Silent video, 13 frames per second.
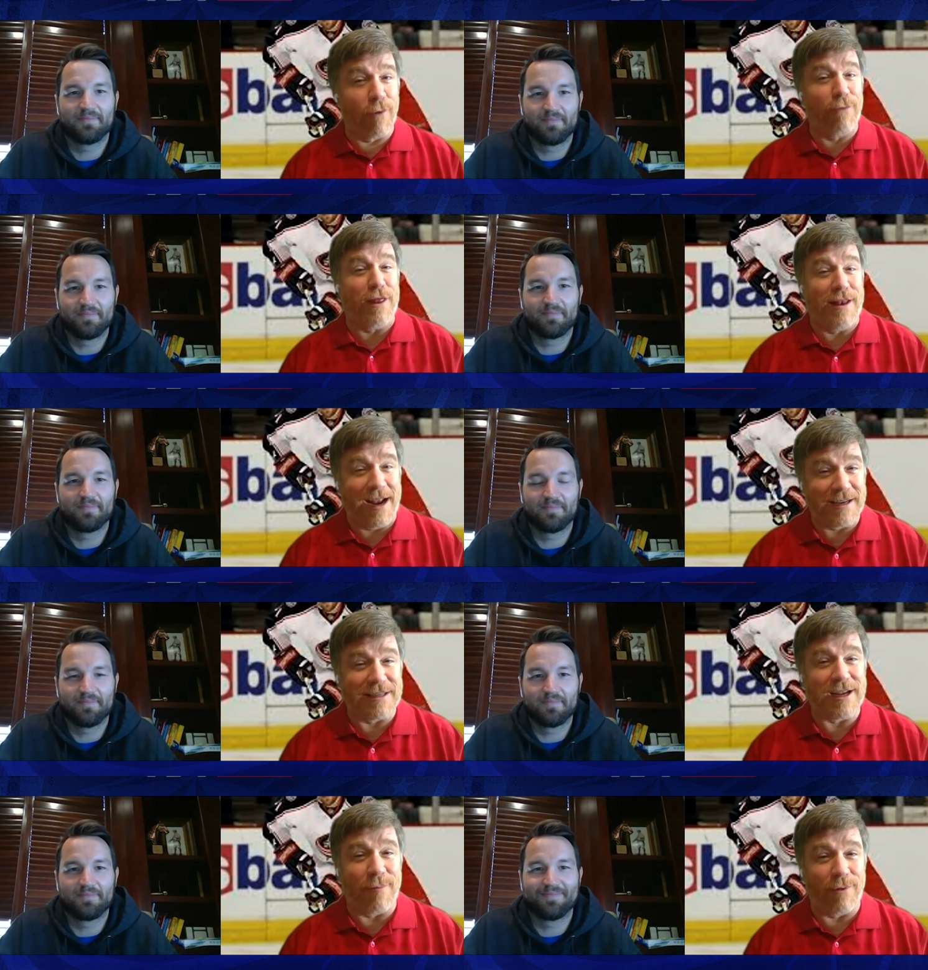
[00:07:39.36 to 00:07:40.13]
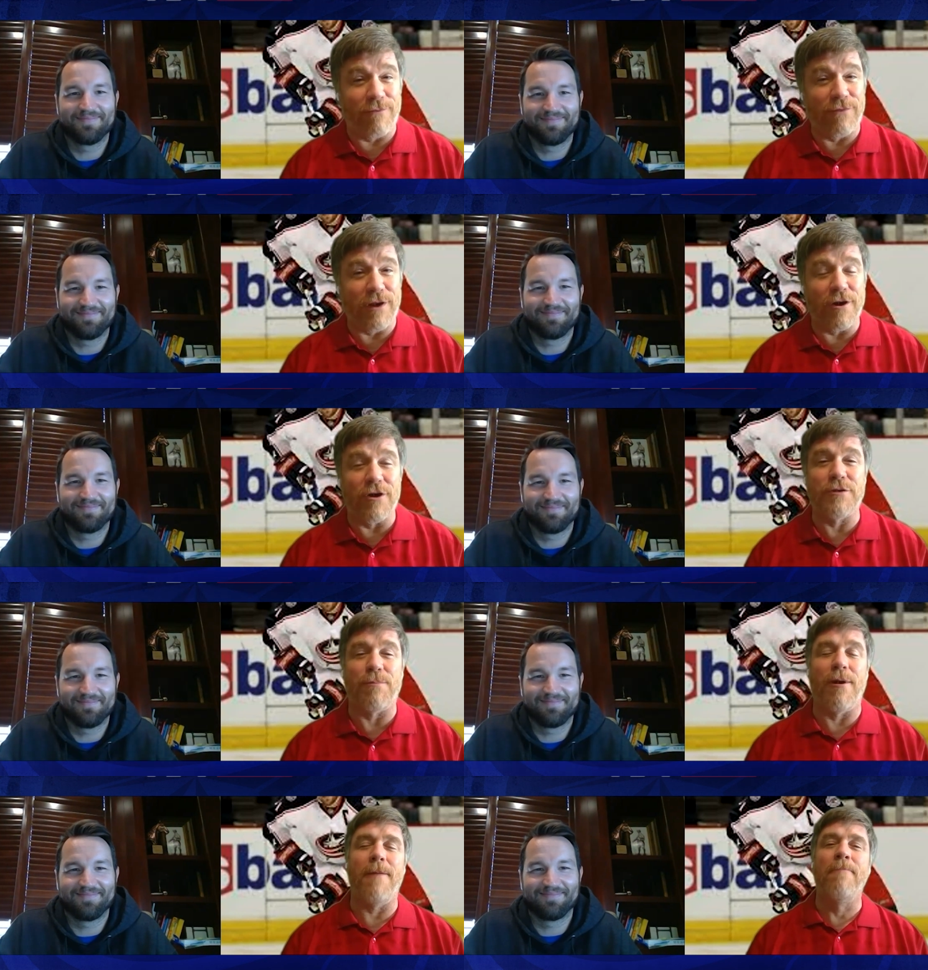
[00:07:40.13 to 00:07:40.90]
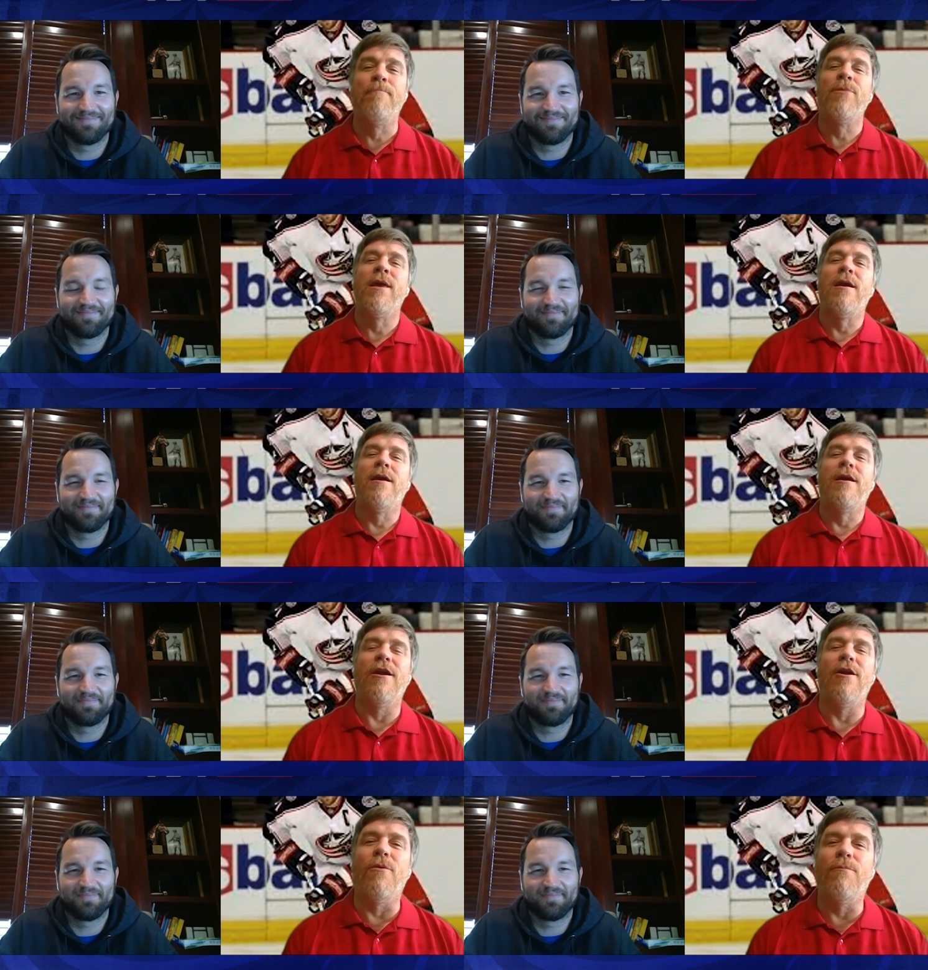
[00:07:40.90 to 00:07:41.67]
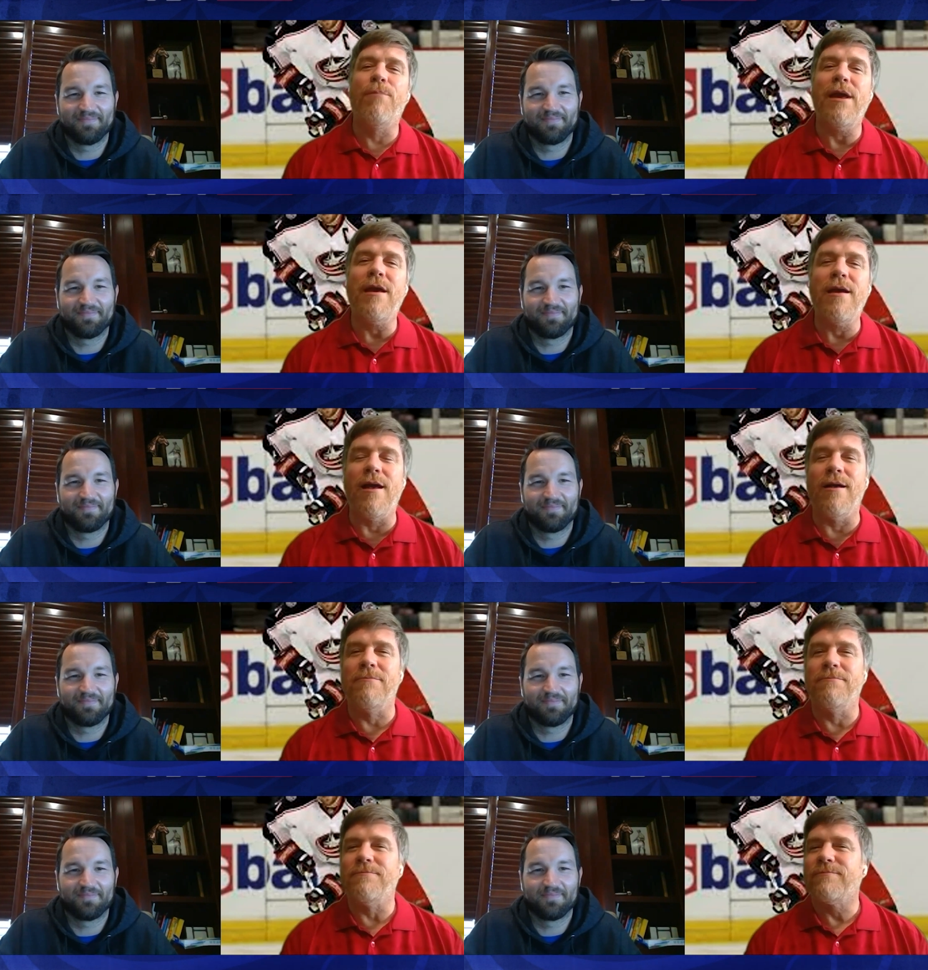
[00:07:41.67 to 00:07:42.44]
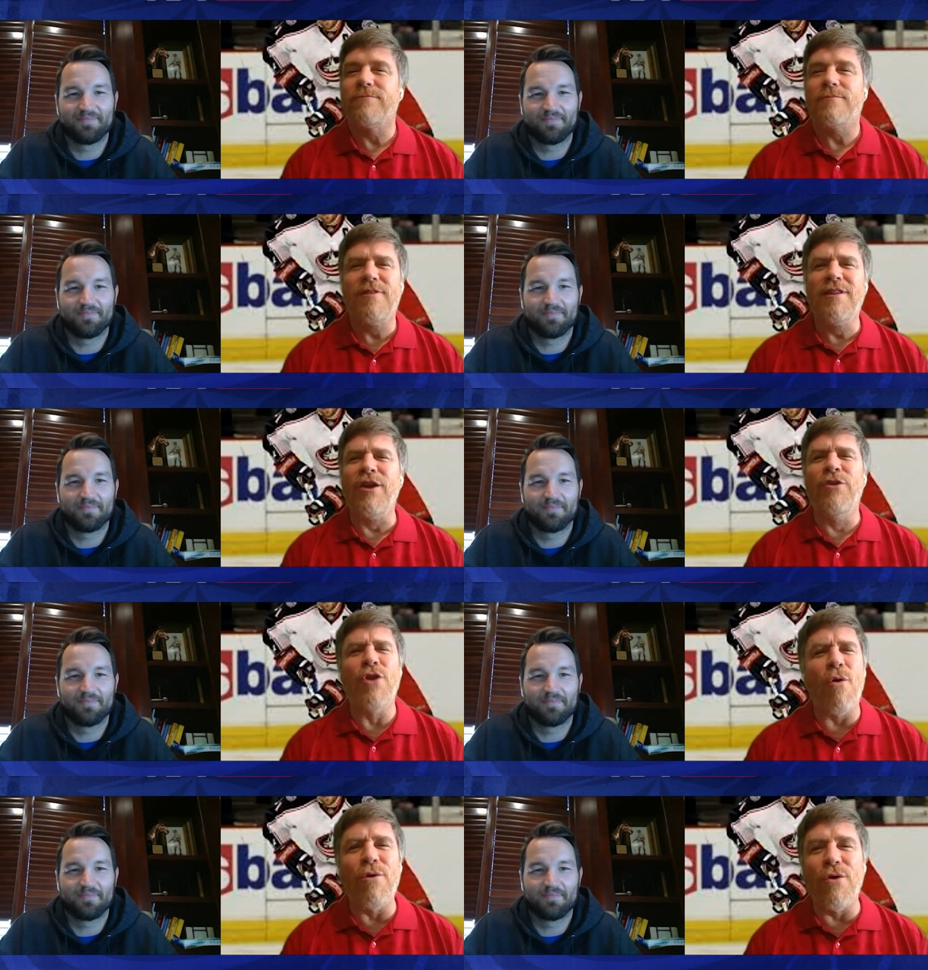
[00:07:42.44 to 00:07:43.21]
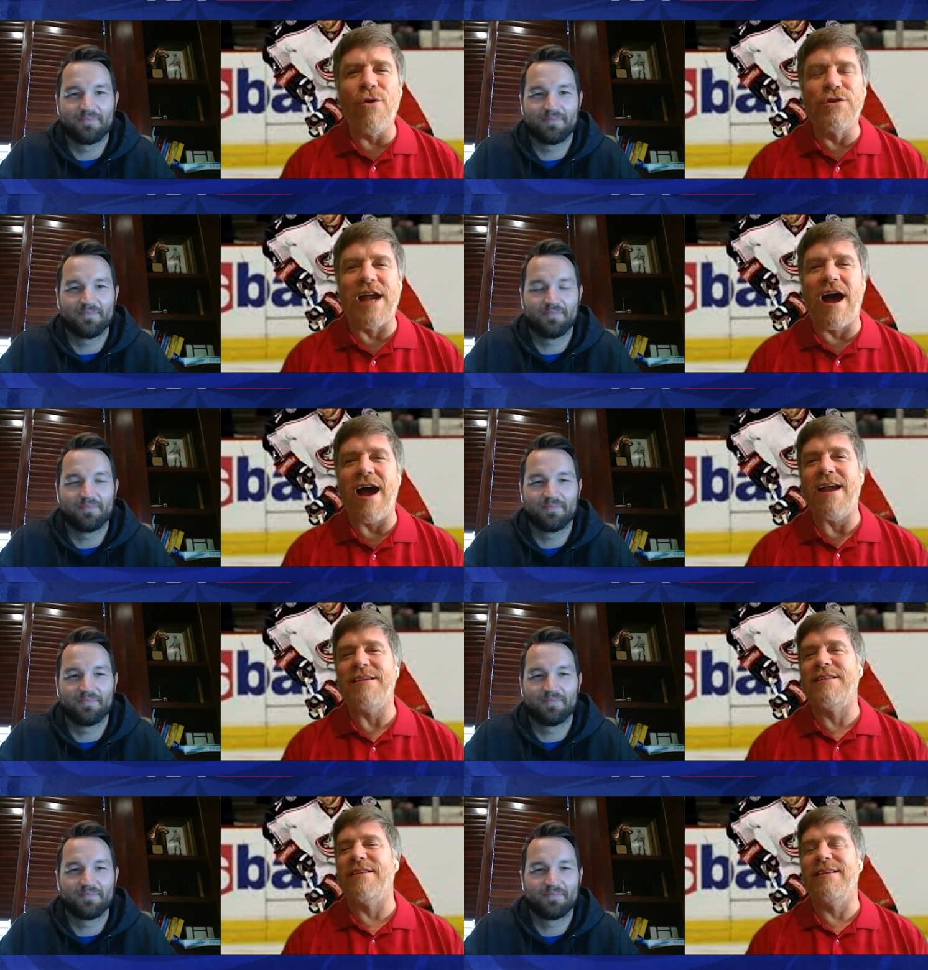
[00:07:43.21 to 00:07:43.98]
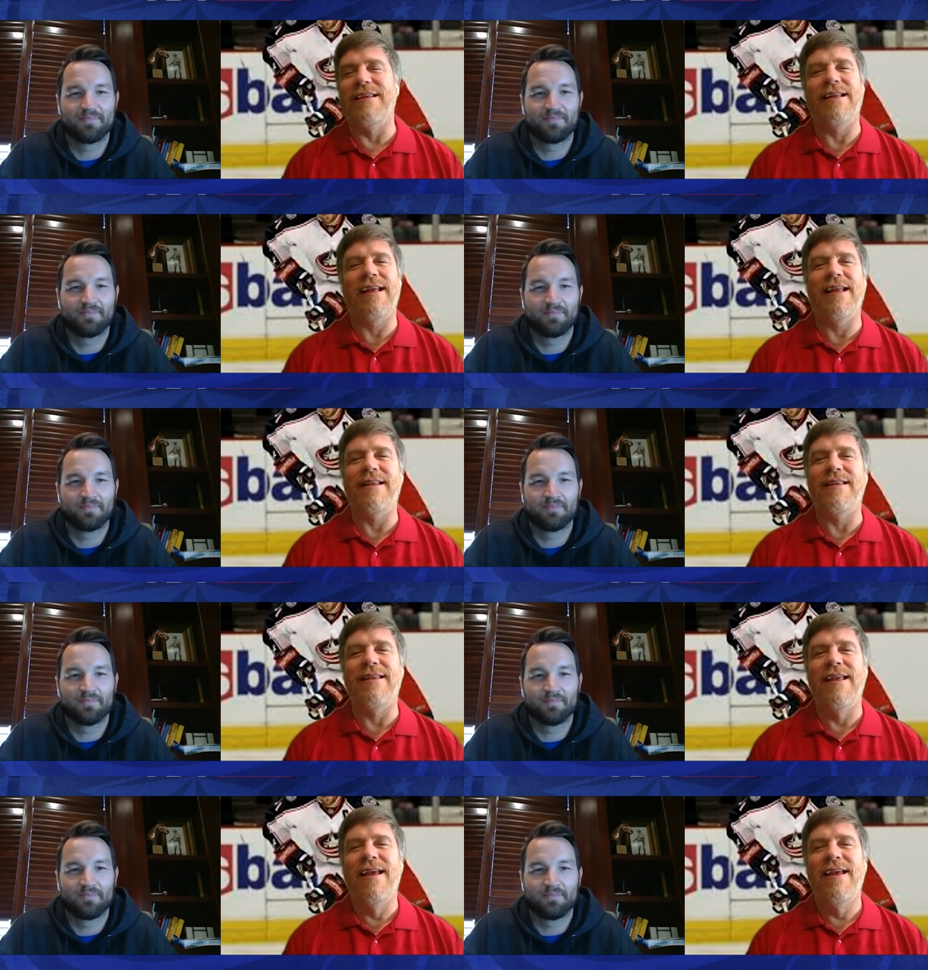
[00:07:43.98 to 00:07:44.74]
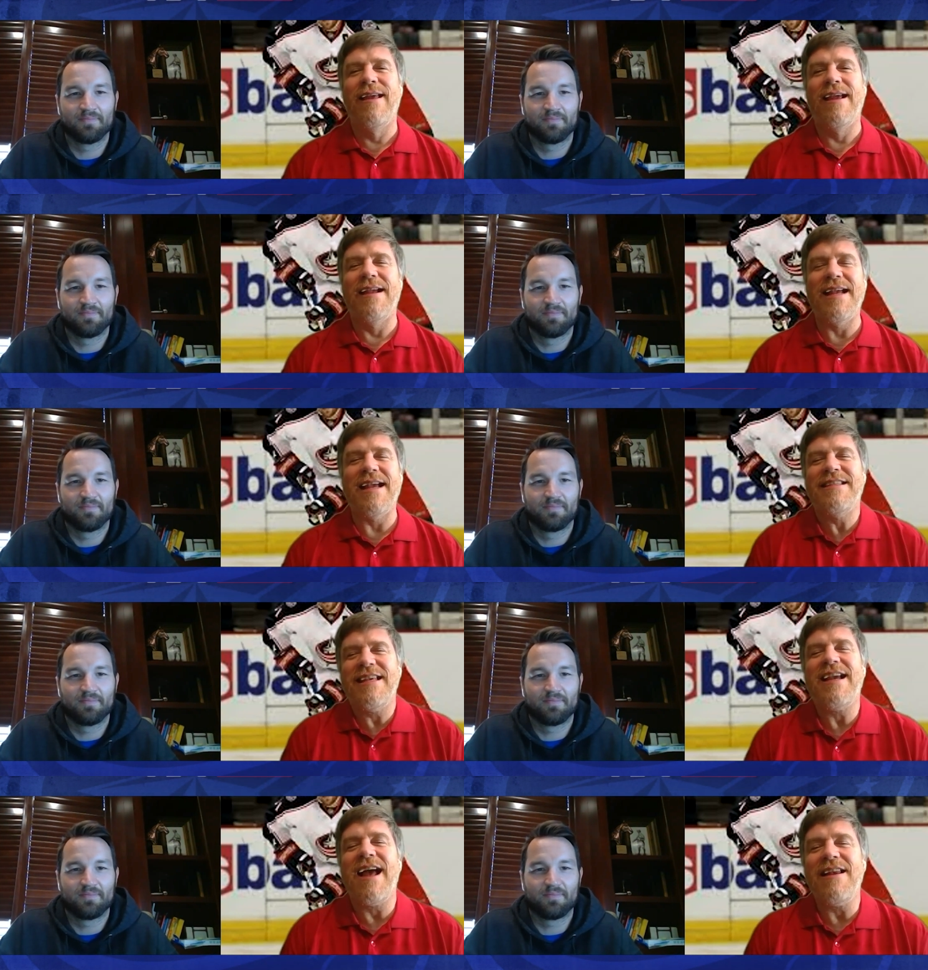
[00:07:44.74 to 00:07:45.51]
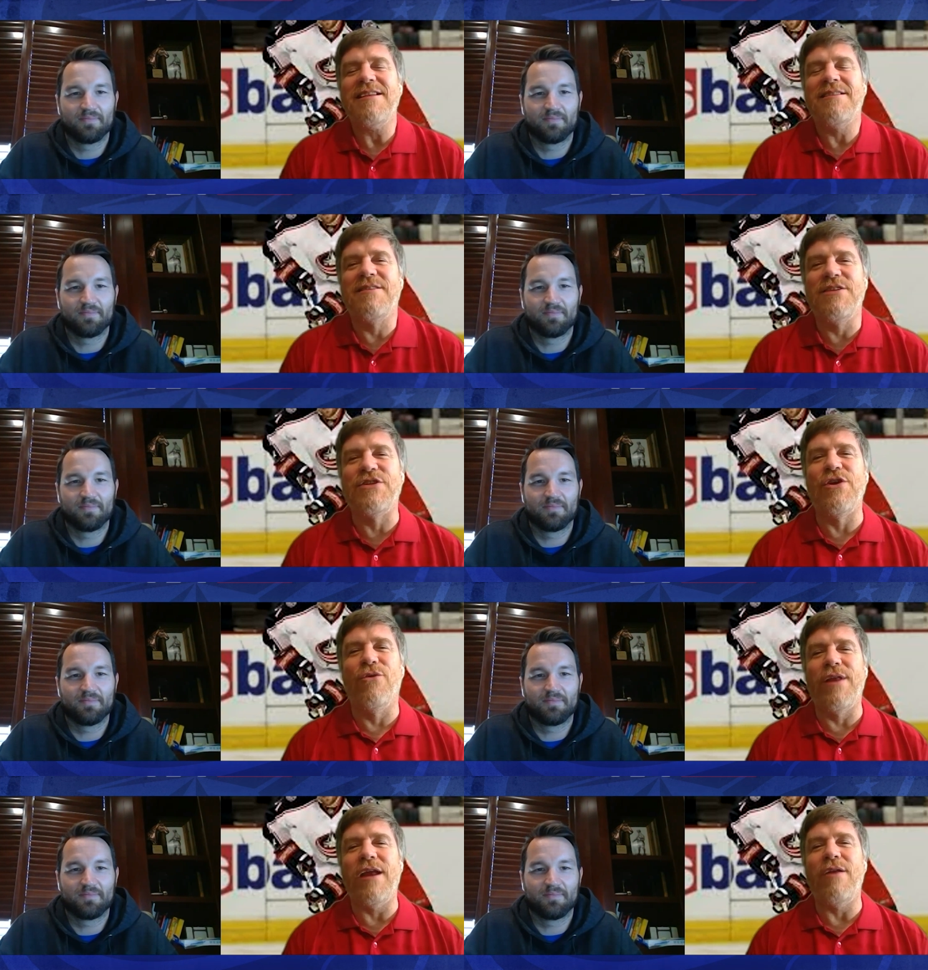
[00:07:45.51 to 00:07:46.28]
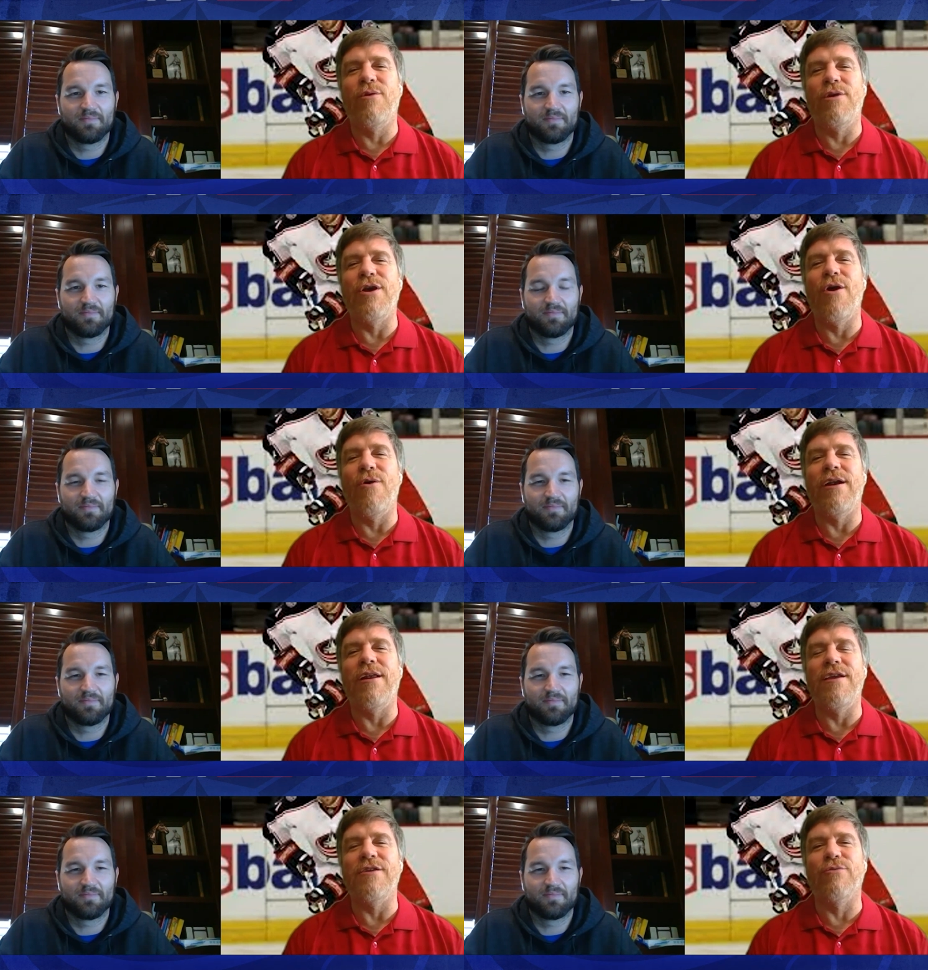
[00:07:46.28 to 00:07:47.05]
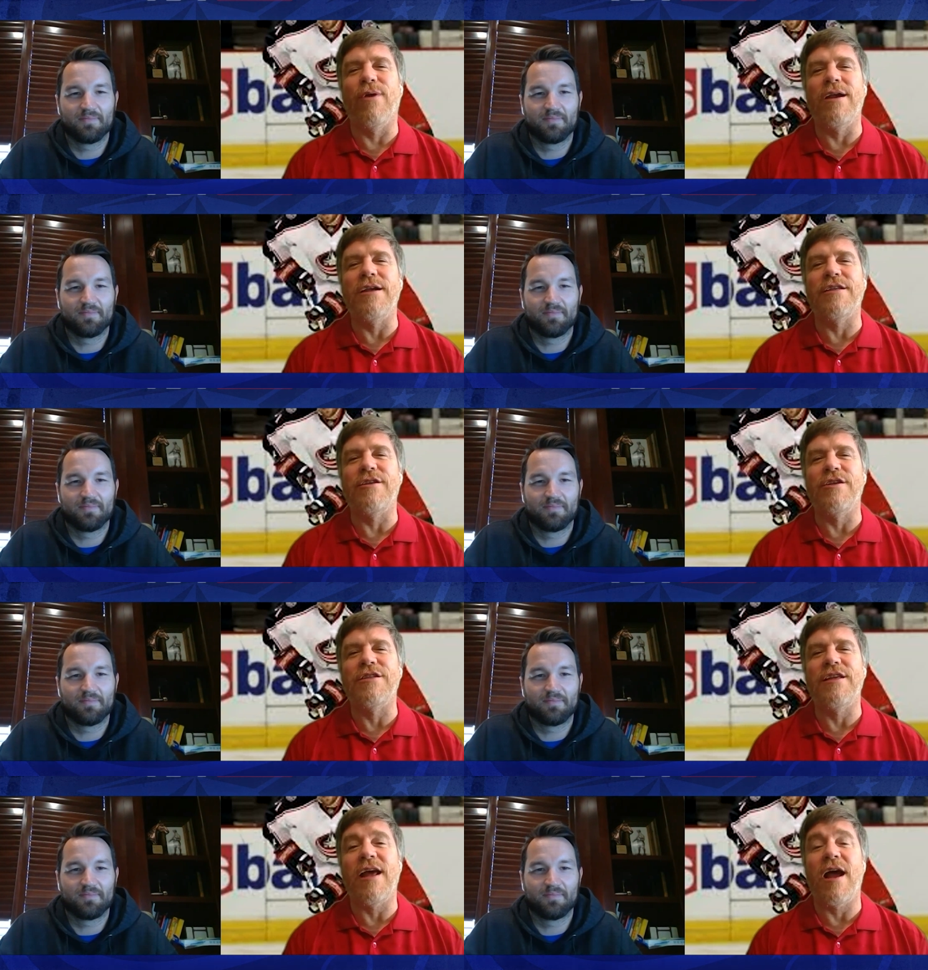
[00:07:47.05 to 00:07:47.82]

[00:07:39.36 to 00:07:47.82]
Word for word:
Speaker 1: over the next couple of years. But you know, being uh, knowing those guys and and is it kind of still neat when you go into these rinks and you see that?